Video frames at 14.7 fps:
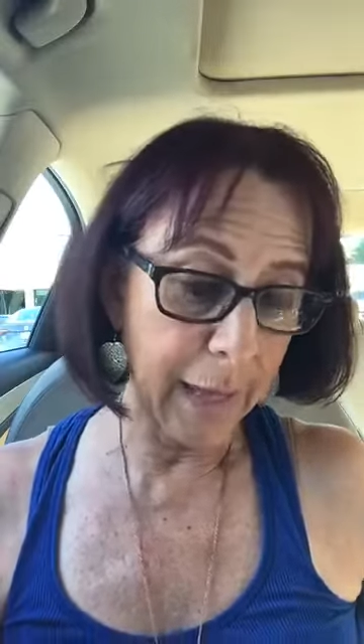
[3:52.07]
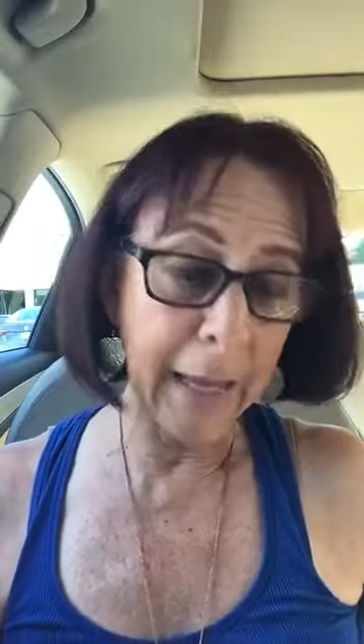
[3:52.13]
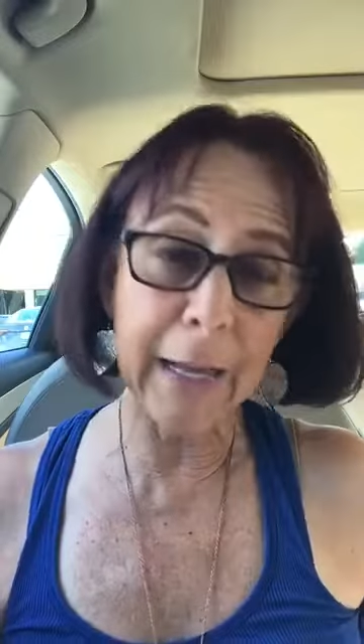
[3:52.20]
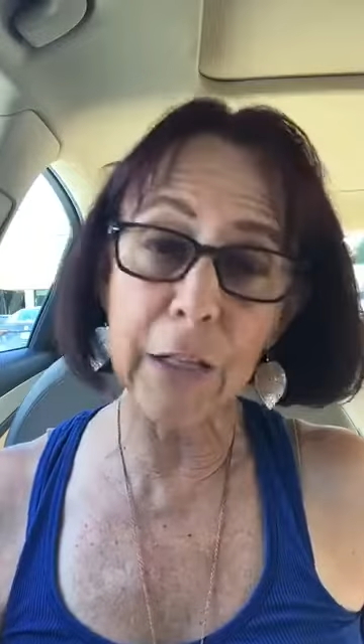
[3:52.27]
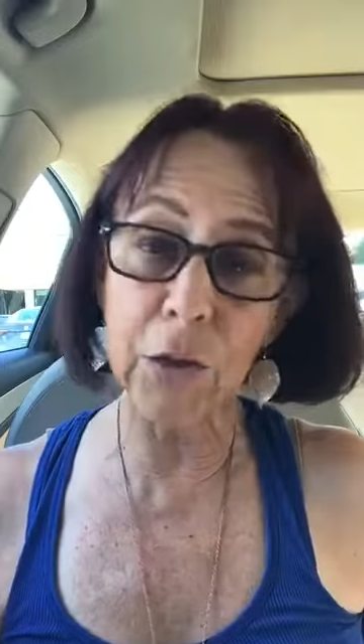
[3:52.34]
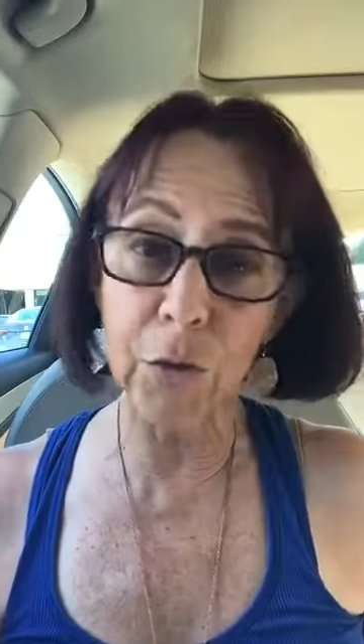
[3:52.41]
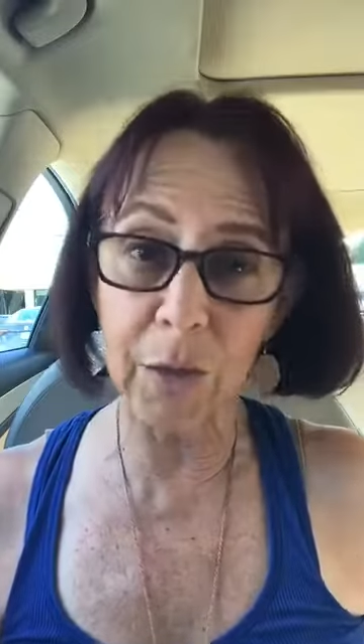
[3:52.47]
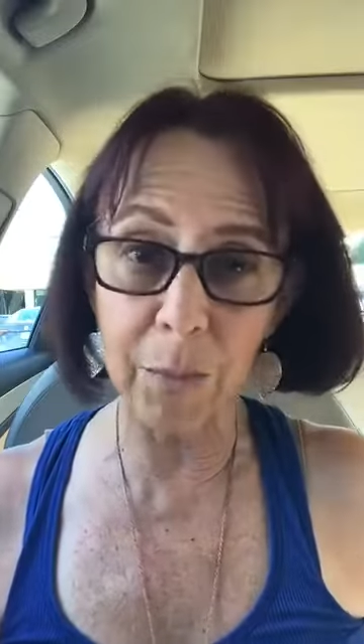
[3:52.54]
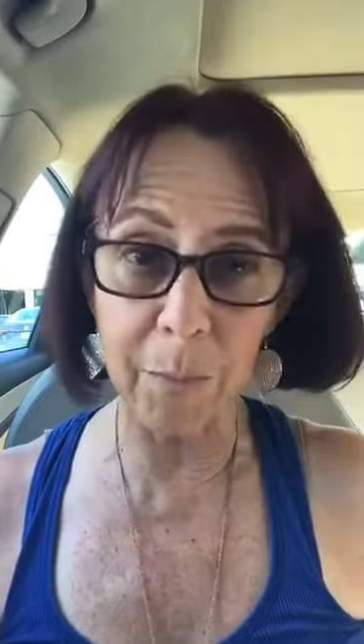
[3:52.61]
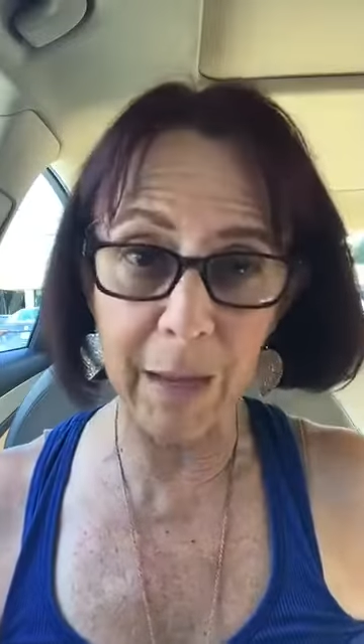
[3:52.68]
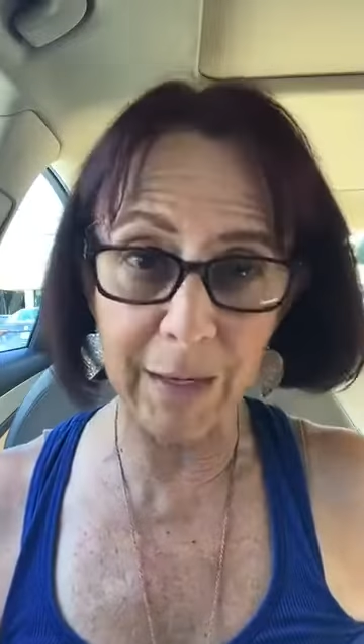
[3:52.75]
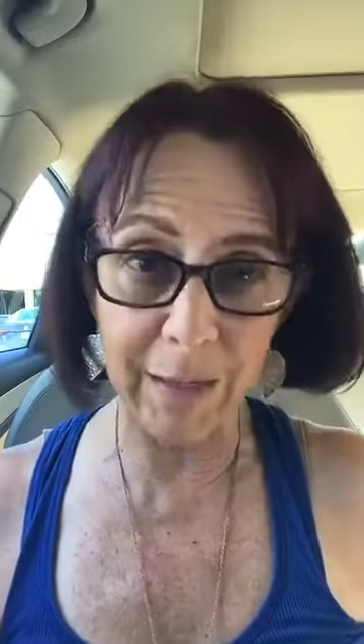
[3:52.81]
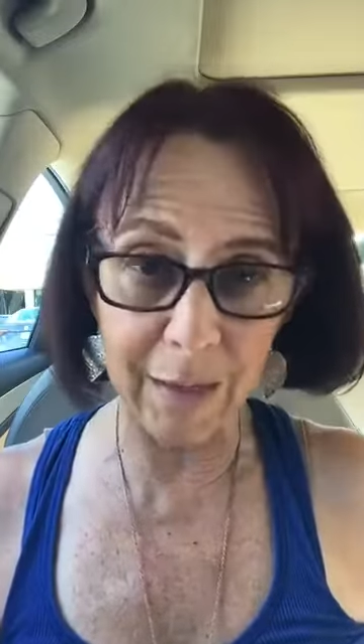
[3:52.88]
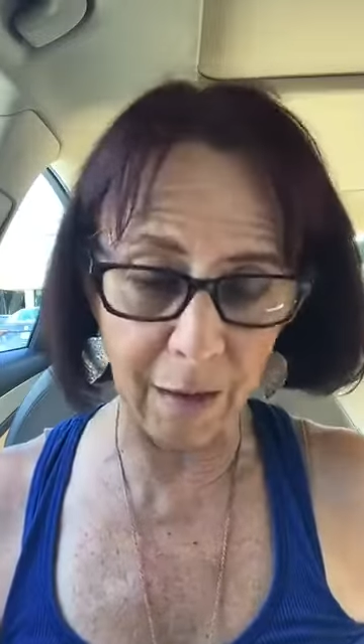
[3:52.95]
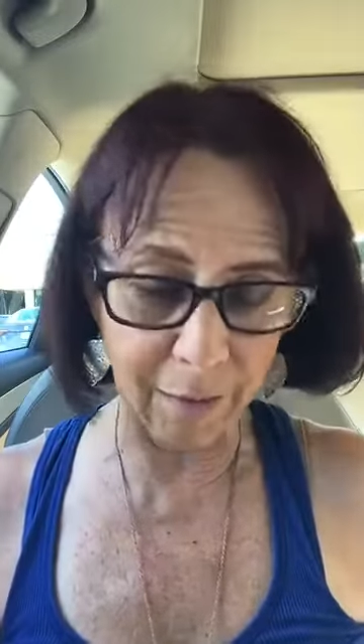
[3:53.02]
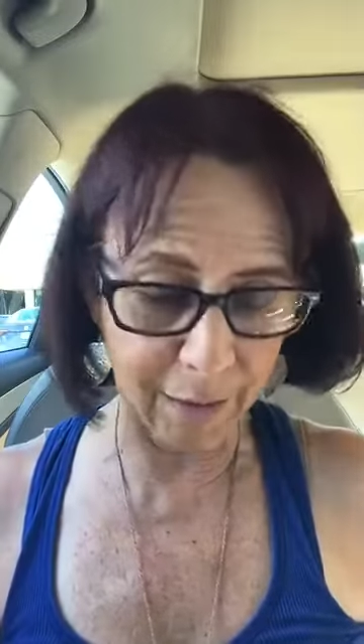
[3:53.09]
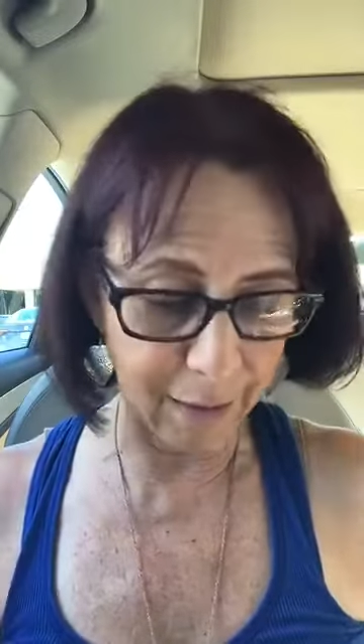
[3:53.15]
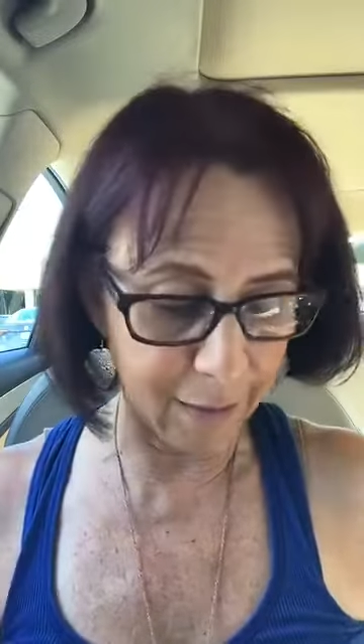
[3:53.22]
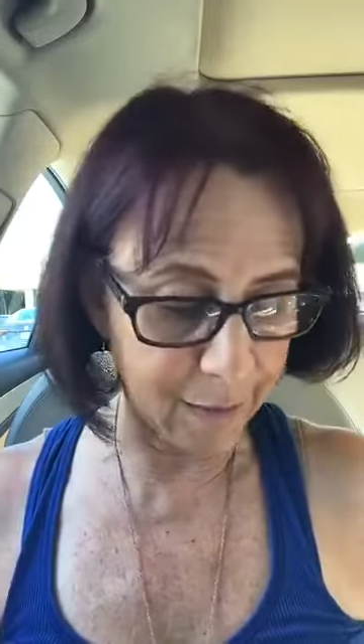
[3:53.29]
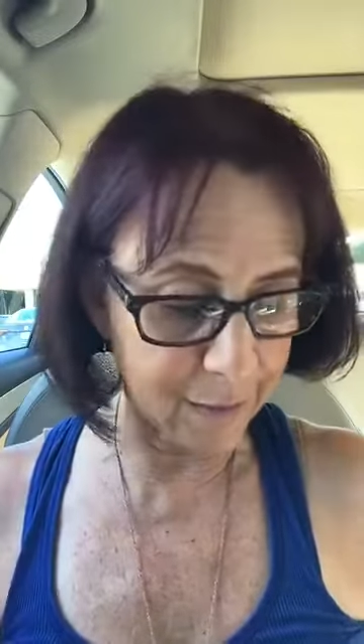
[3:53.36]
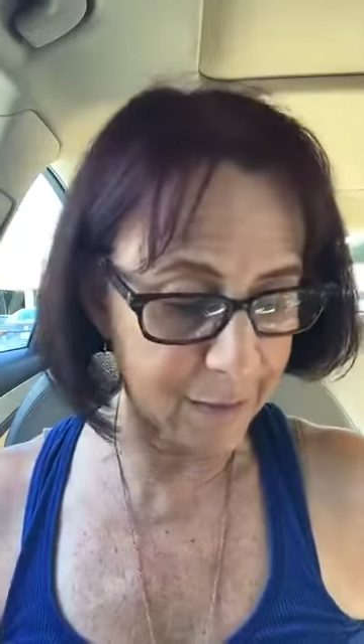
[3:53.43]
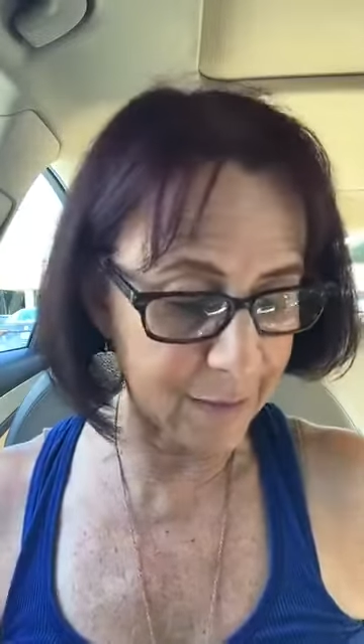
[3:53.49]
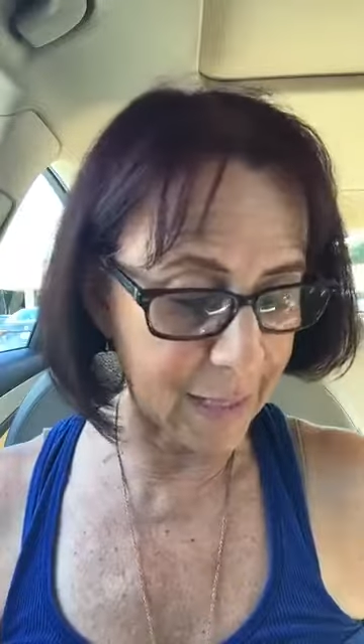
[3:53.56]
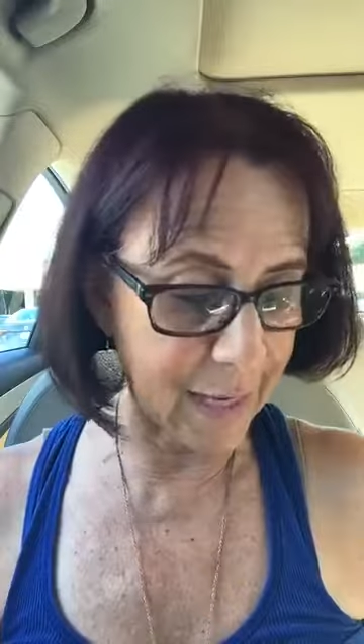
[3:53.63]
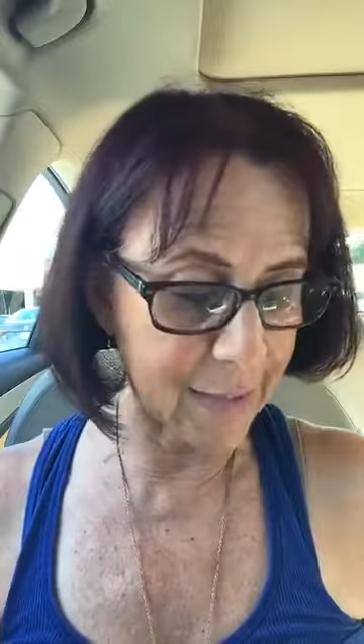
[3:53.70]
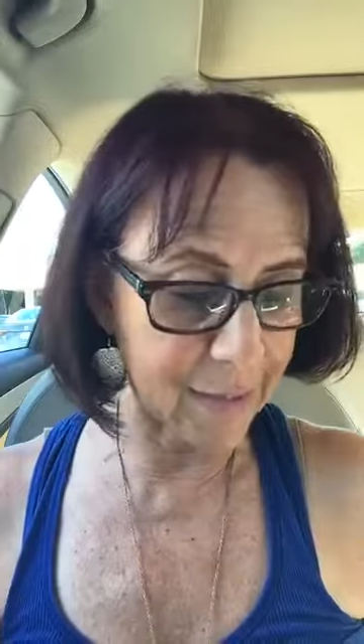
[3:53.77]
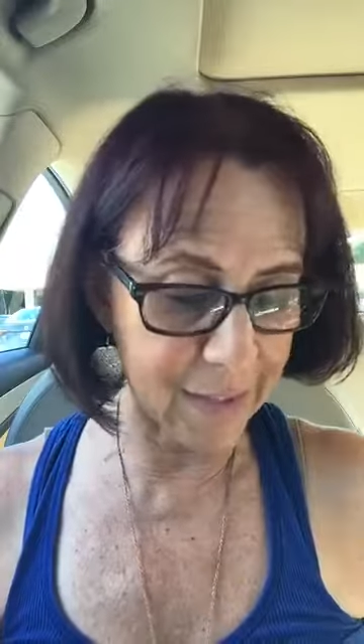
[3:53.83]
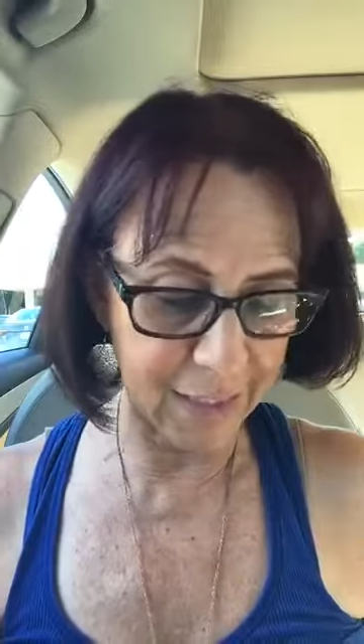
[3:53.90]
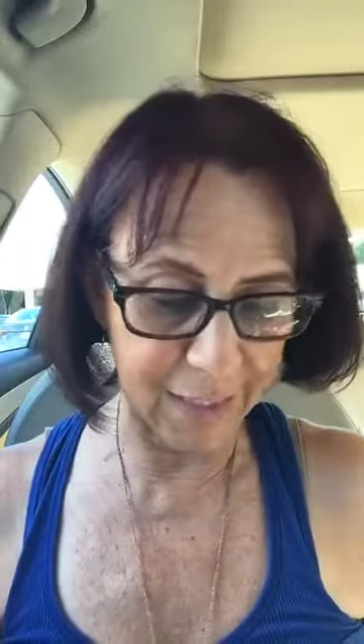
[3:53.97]
including many young kids
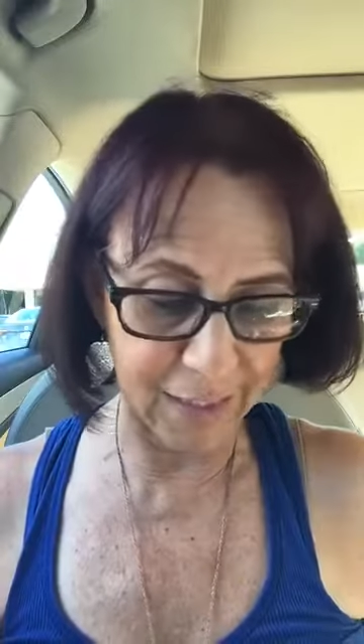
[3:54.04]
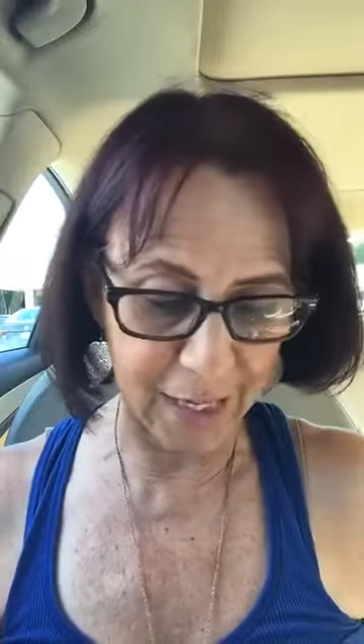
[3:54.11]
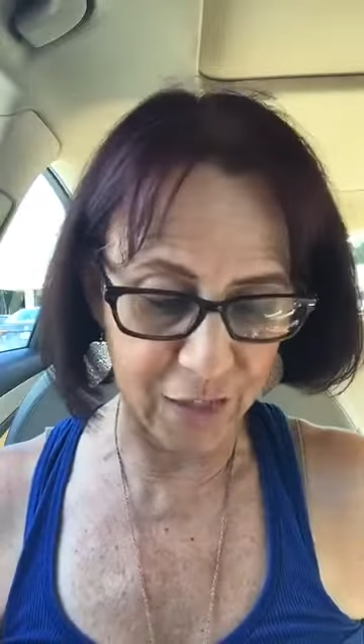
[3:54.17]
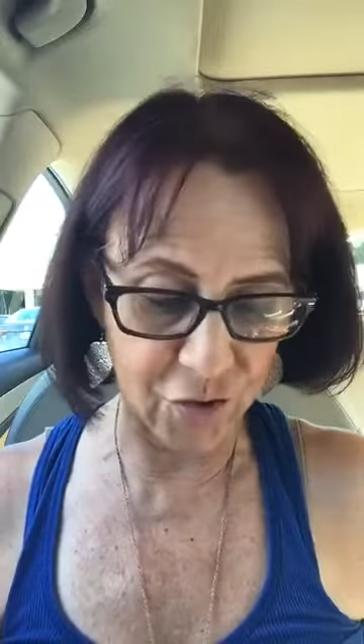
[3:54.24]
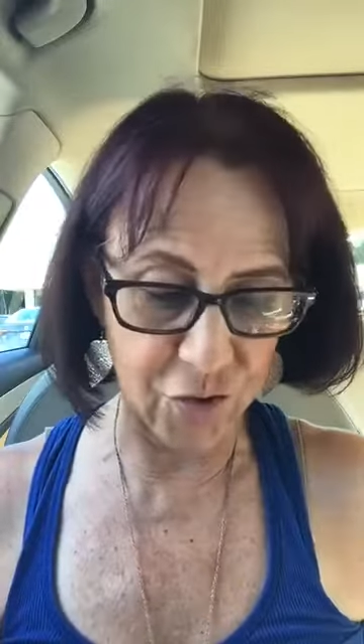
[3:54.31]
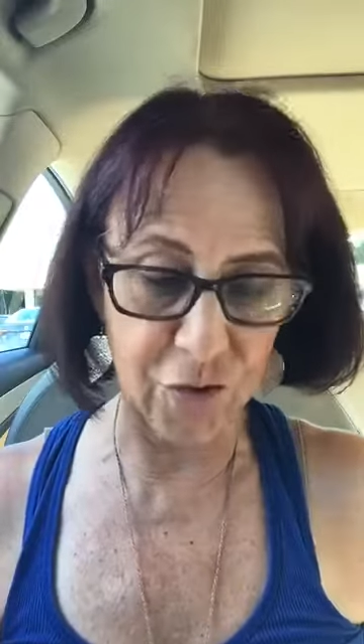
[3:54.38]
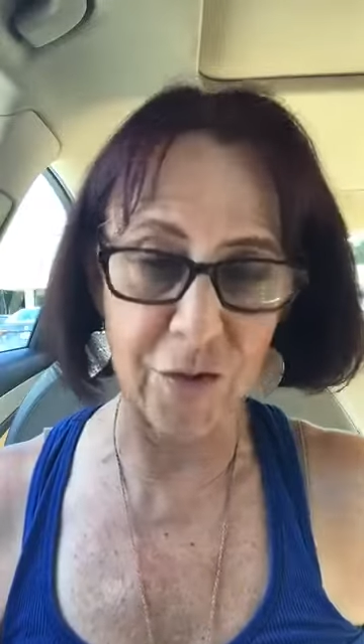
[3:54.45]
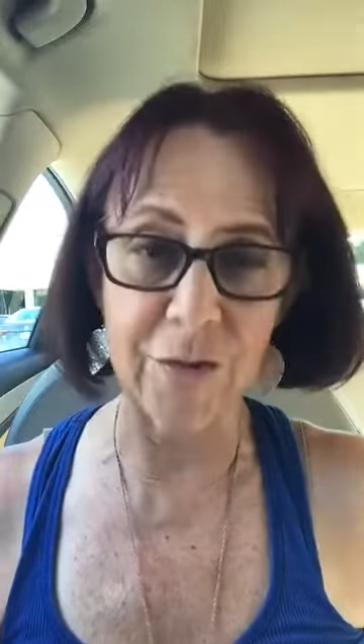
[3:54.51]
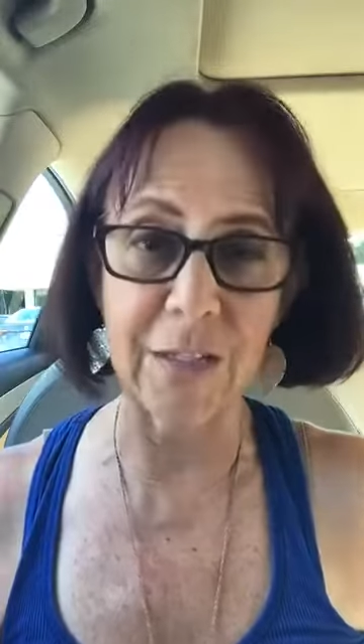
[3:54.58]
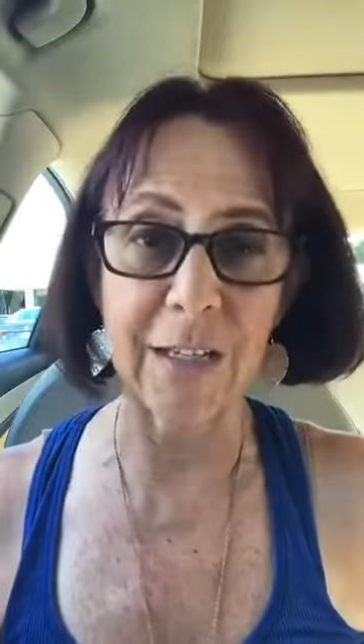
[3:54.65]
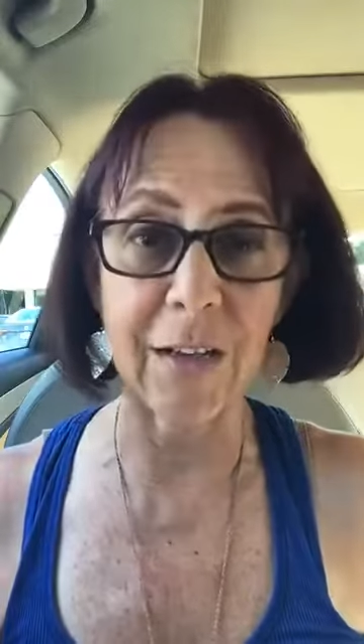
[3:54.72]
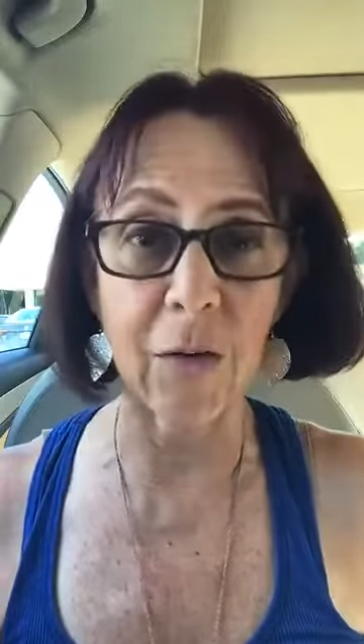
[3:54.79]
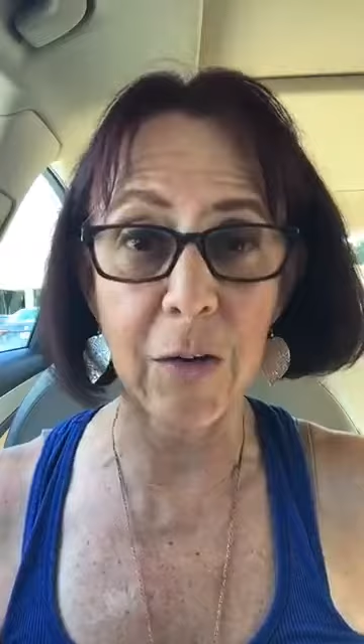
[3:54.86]
and teenagers